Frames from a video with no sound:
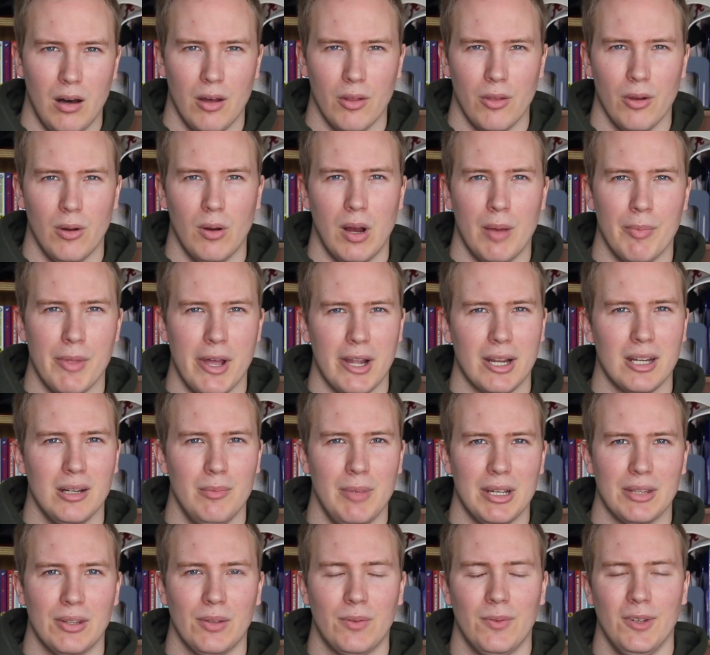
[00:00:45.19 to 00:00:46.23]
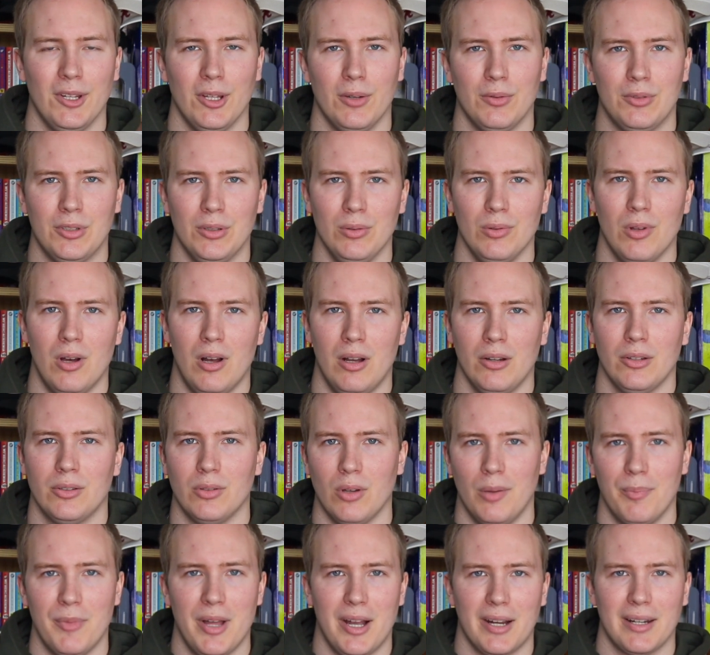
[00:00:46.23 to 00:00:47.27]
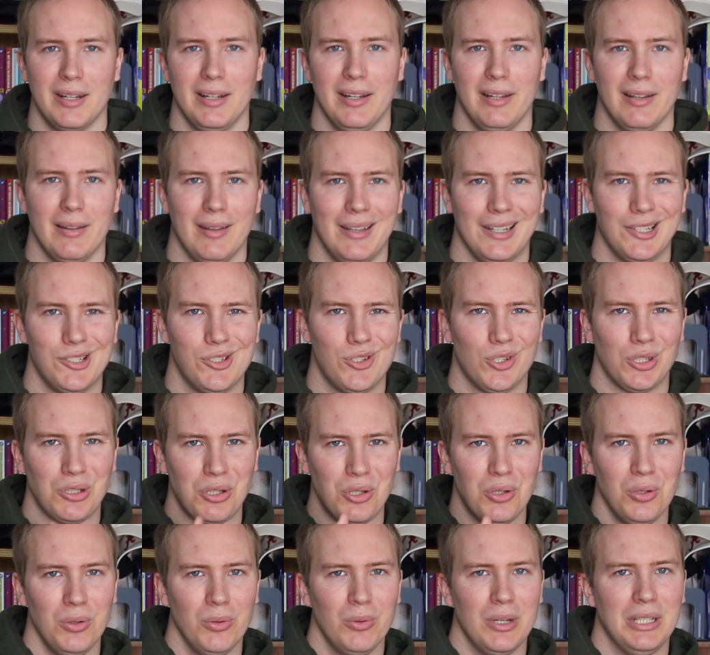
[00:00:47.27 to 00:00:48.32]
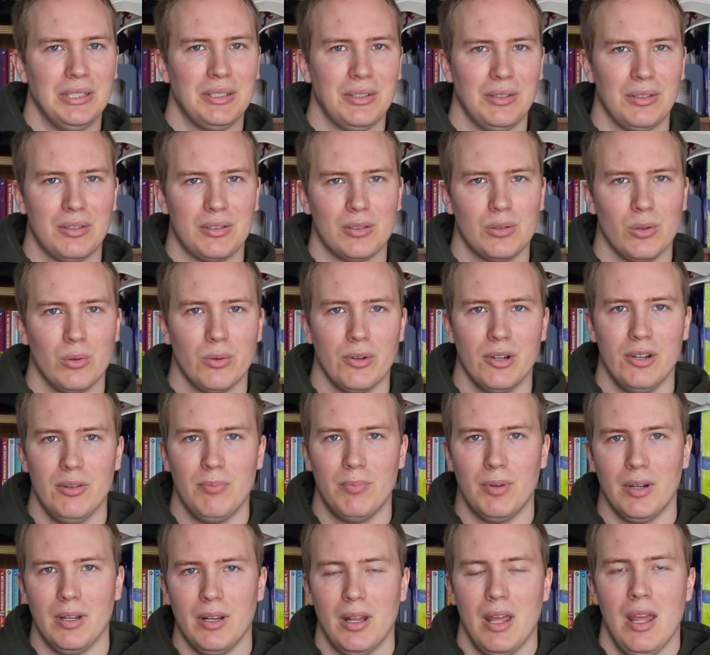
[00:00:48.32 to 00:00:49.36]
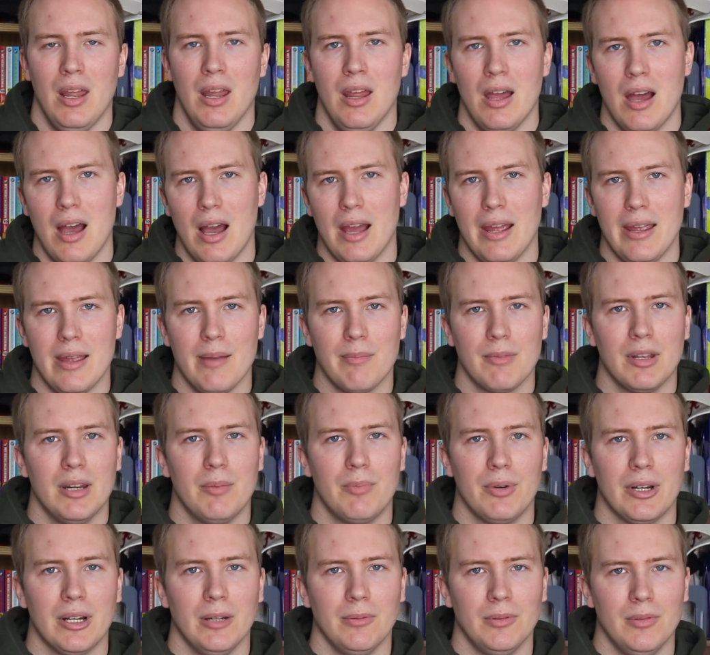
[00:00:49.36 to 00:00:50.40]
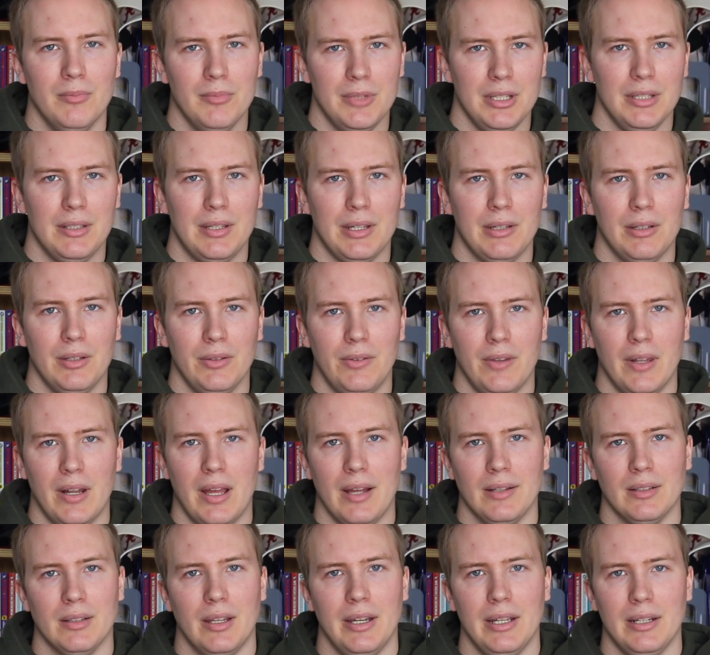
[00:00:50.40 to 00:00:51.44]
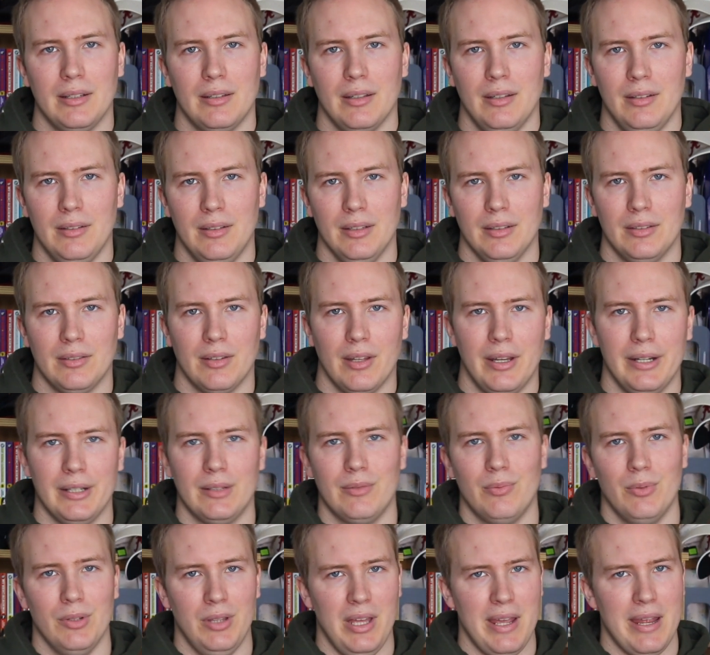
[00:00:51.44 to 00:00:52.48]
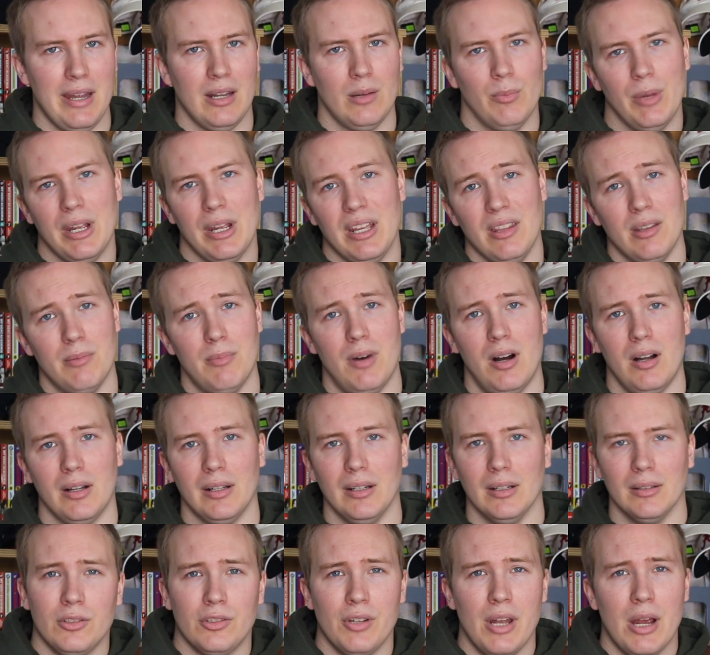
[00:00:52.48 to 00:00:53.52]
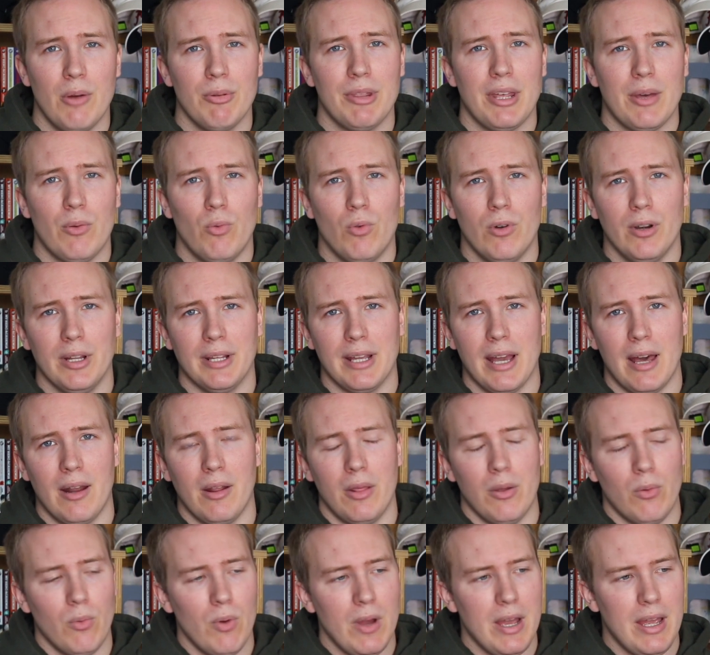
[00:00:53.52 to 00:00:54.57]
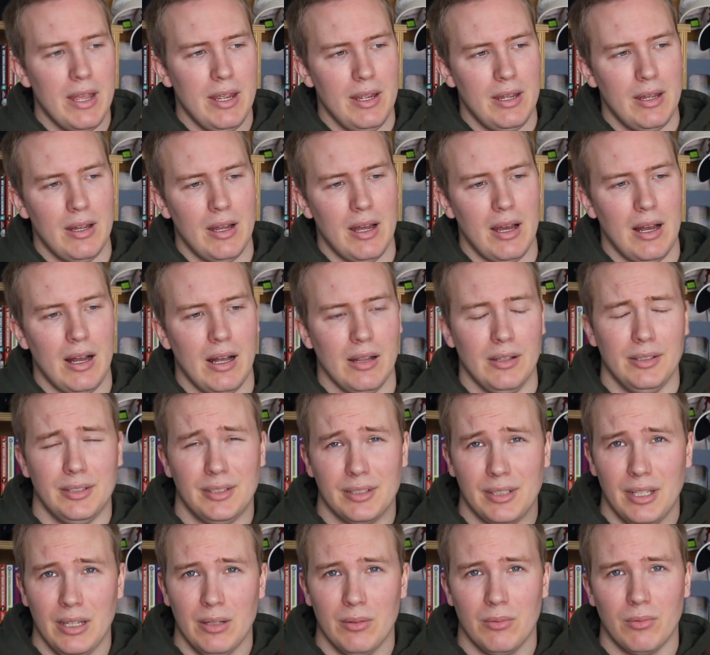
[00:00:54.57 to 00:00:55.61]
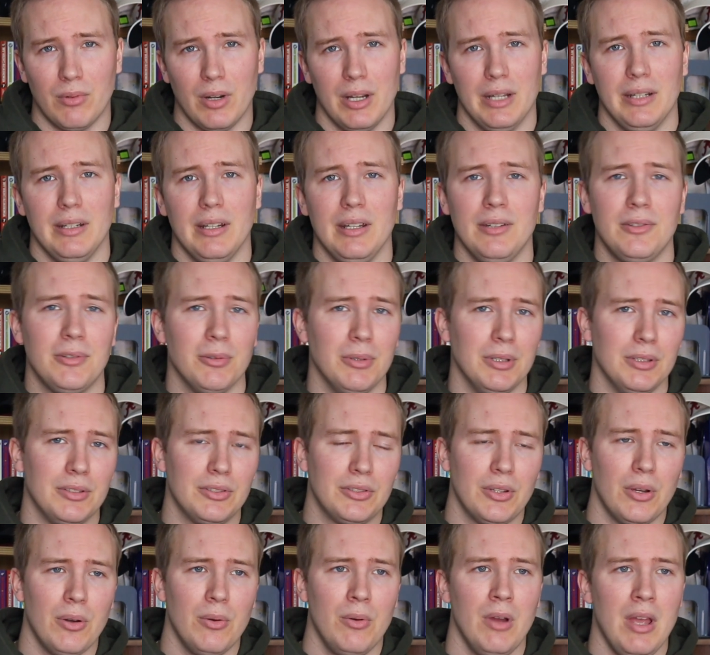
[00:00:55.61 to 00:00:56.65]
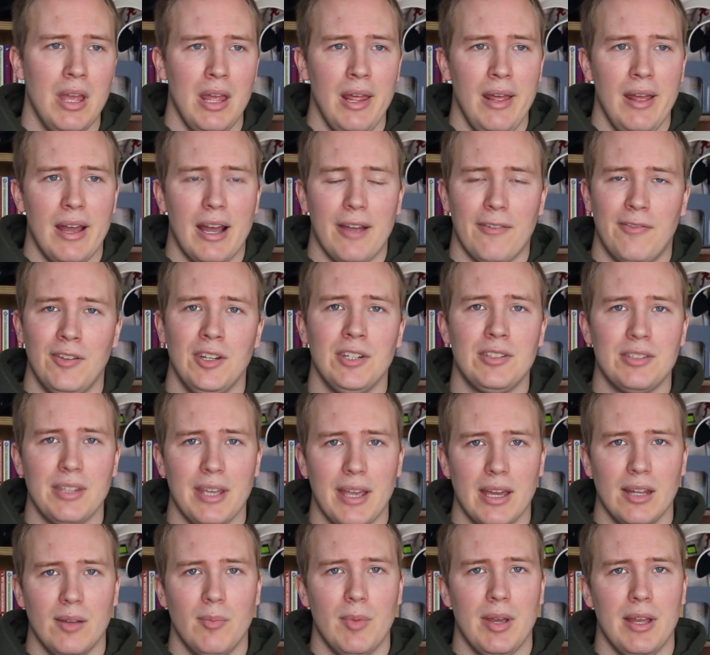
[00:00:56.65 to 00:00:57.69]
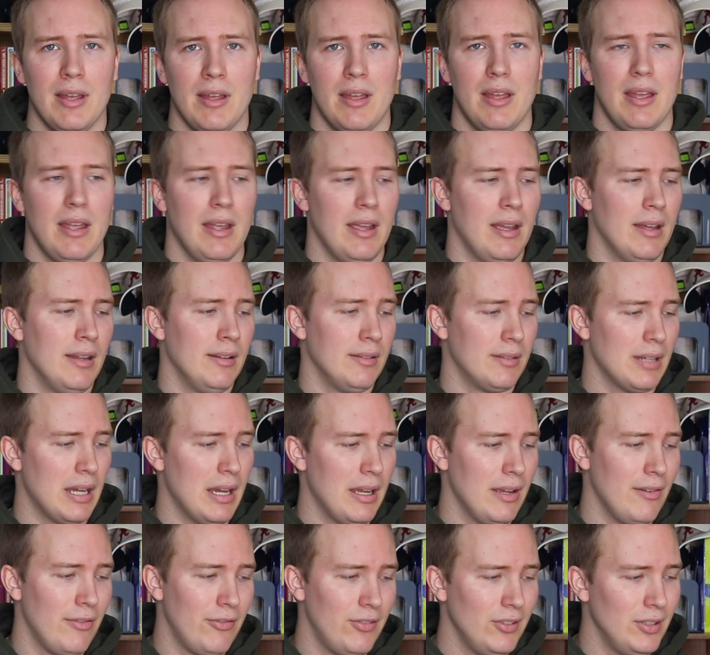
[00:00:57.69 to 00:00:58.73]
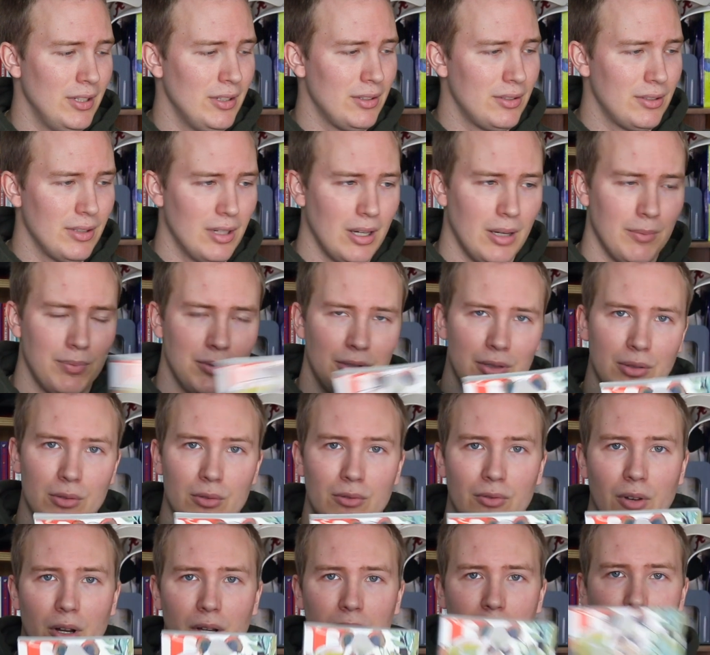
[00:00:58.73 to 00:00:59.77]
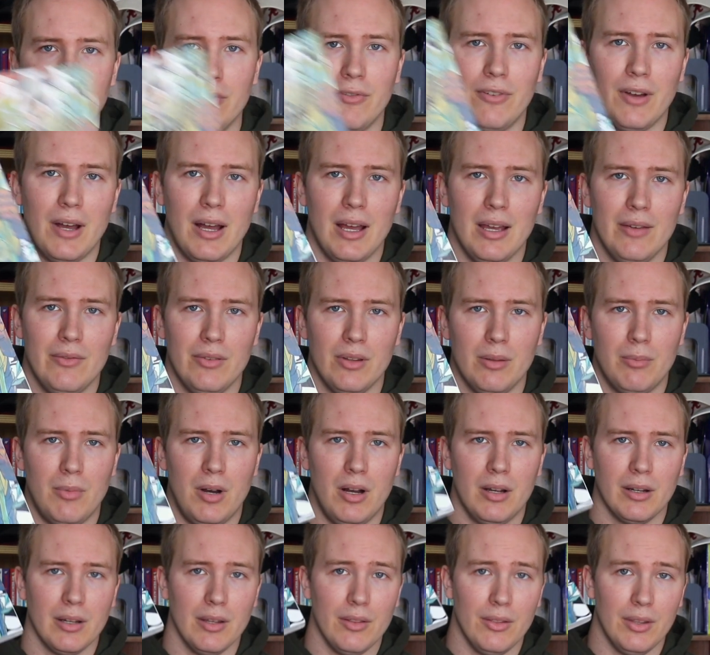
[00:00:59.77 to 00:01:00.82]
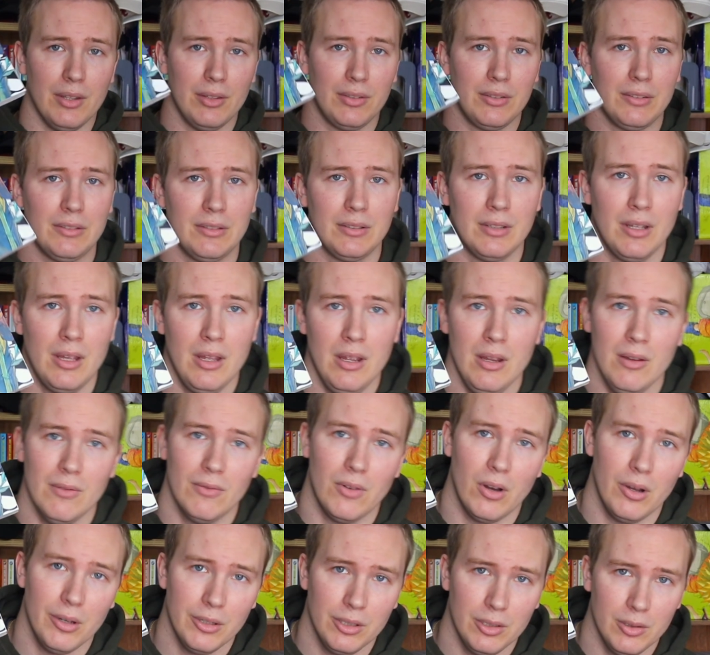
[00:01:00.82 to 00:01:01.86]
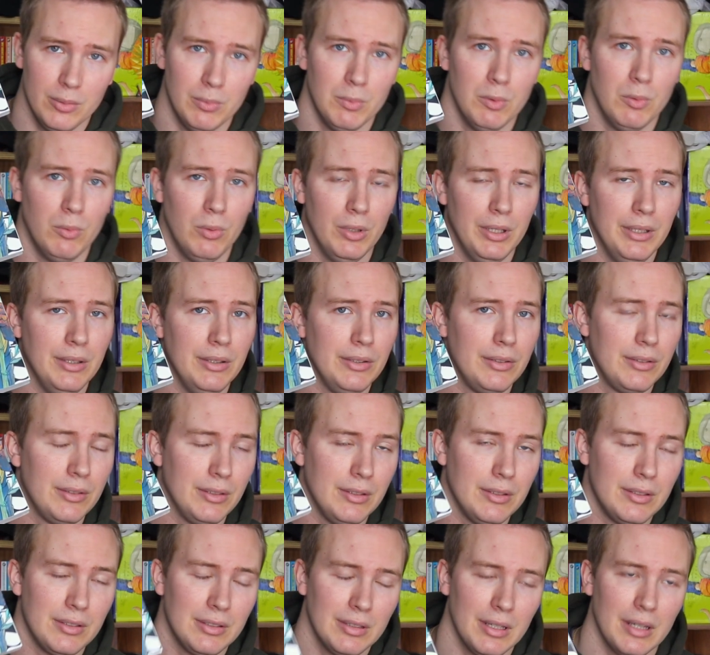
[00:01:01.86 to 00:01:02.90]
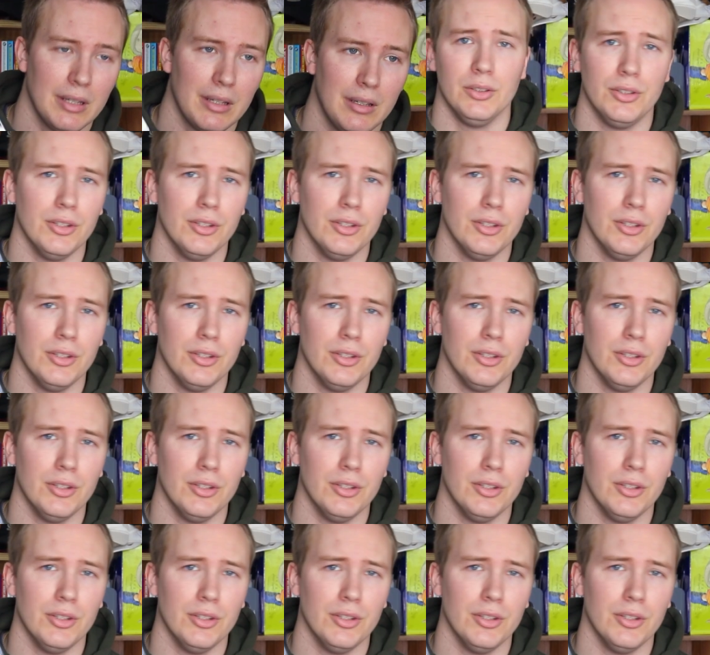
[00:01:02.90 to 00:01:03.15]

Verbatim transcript: Although I'm not going to make this video too long, so I'm not going to get like too into the story, but I am going to bring up some details that I liked and disliked with the anime and the manga. So now with that warning out of the way, uh, let's get right into it. So I finished the anime and I have finished up to volume 5 of the manga. This volume was sick.